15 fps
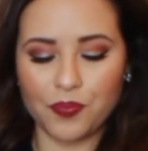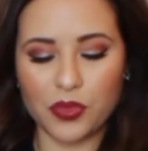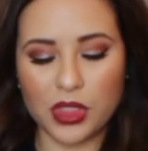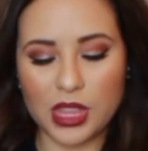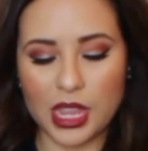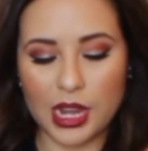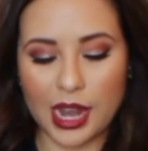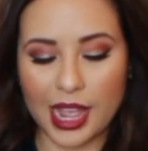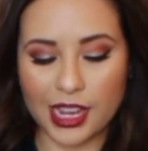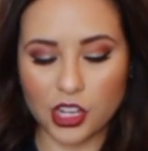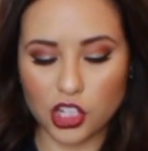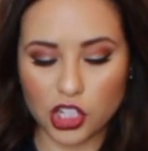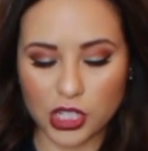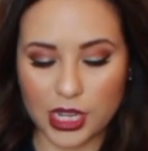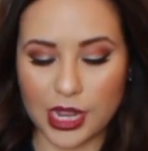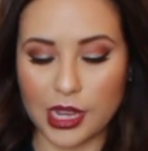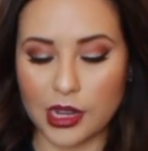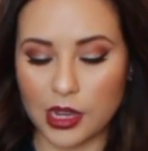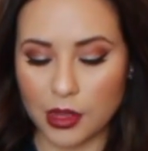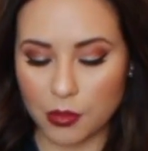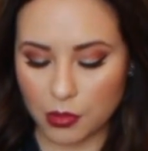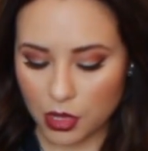then I can just hand
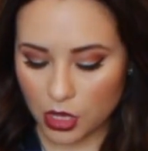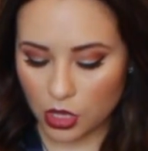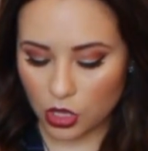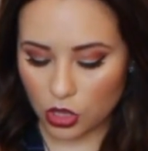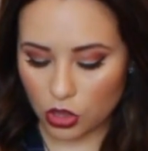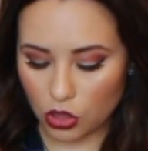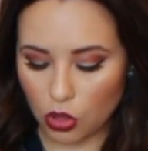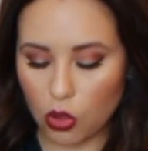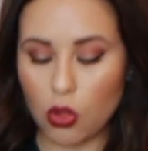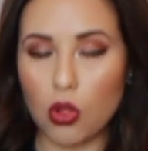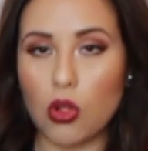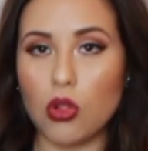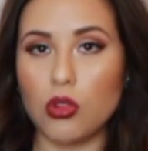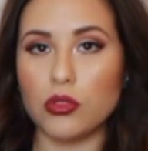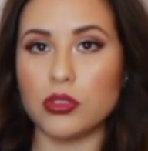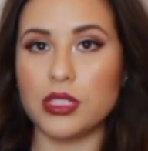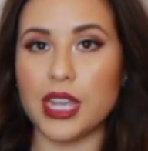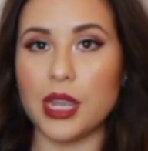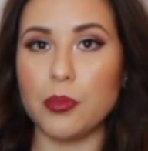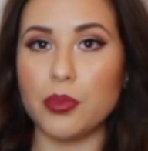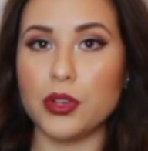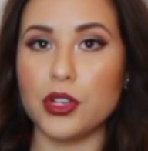him the whole
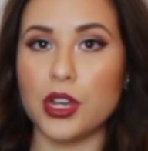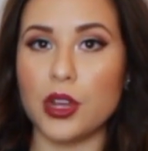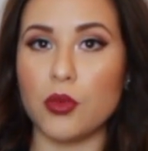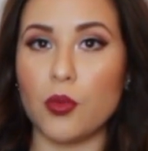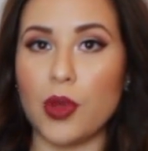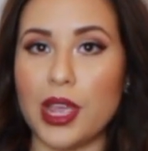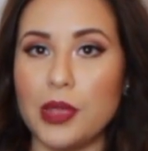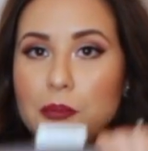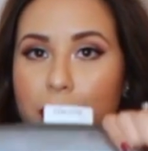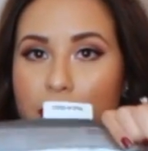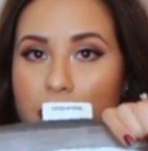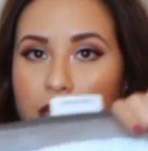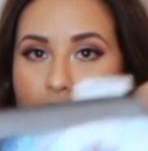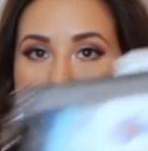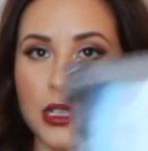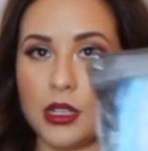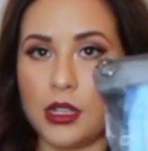diaper and wipes